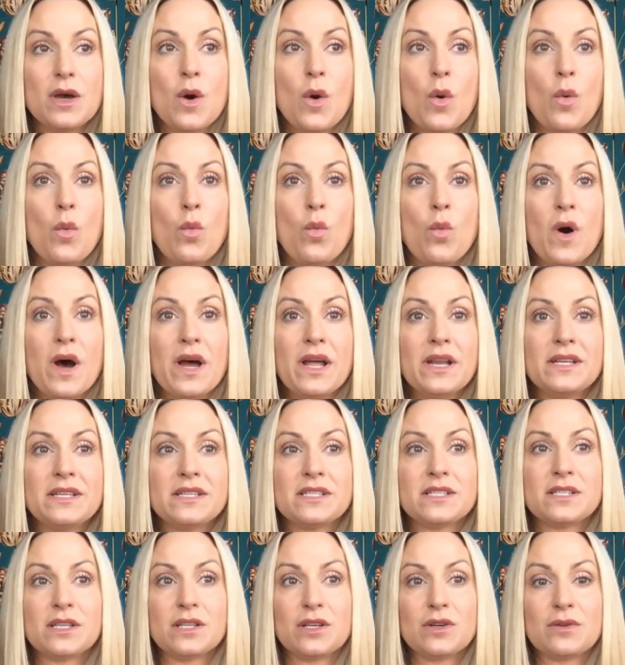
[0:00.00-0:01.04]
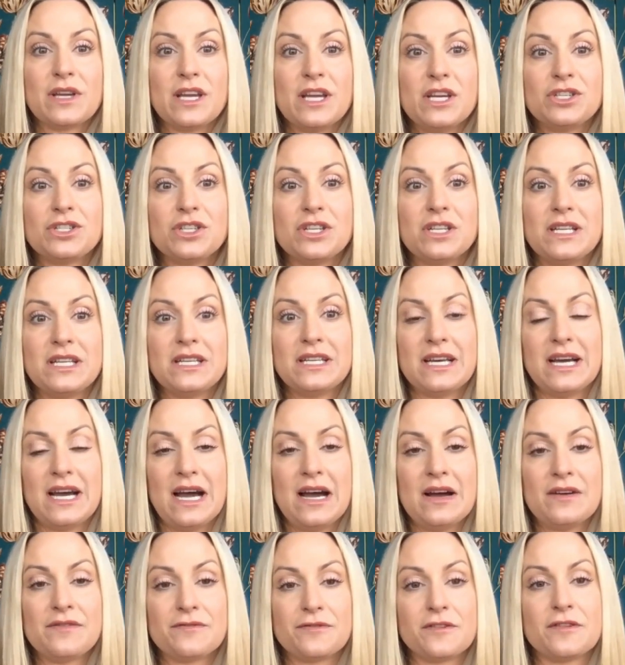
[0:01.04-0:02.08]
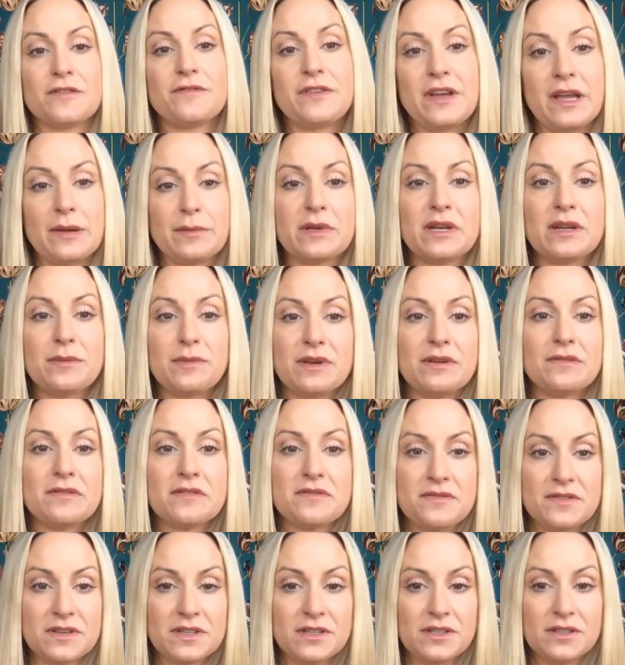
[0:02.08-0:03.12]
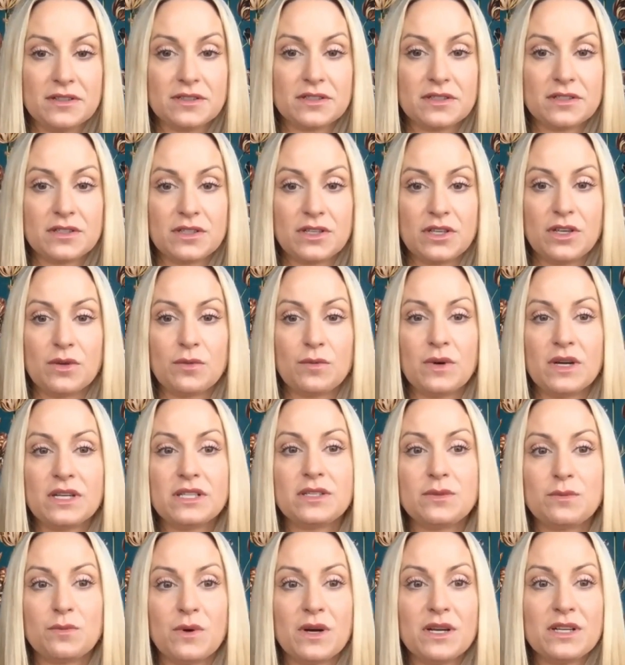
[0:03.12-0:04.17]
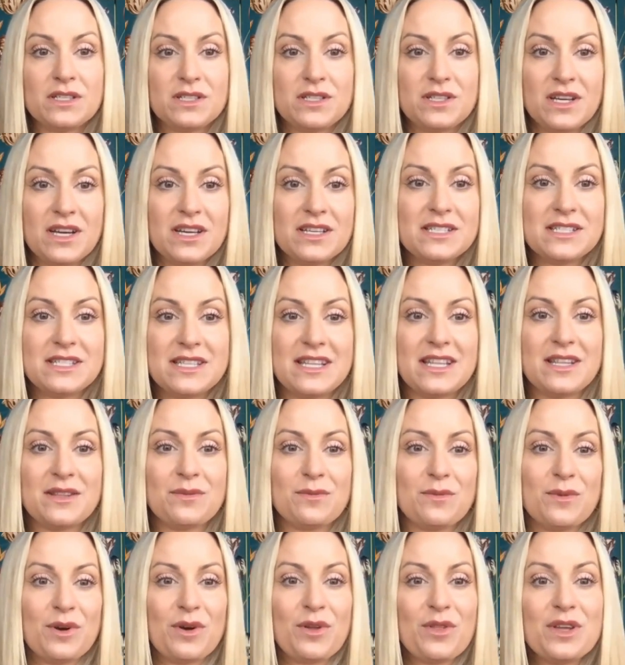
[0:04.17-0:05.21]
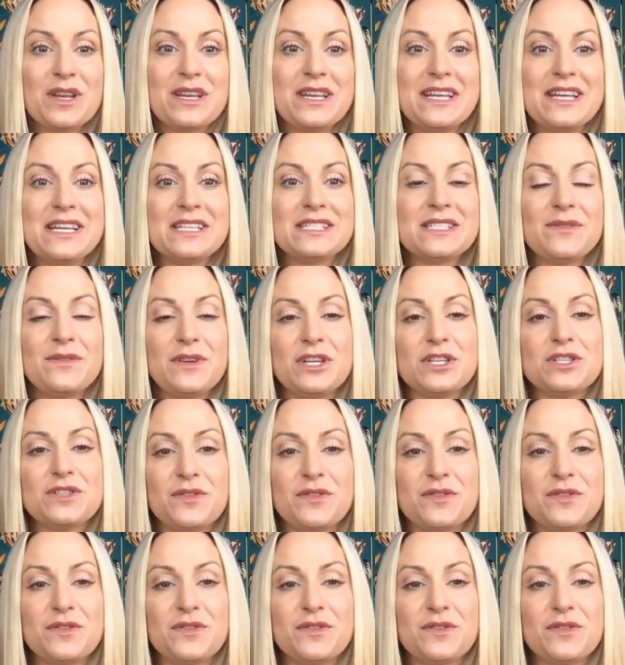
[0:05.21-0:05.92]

what does a location need to have for a family to be fulfilled? What are the needs of each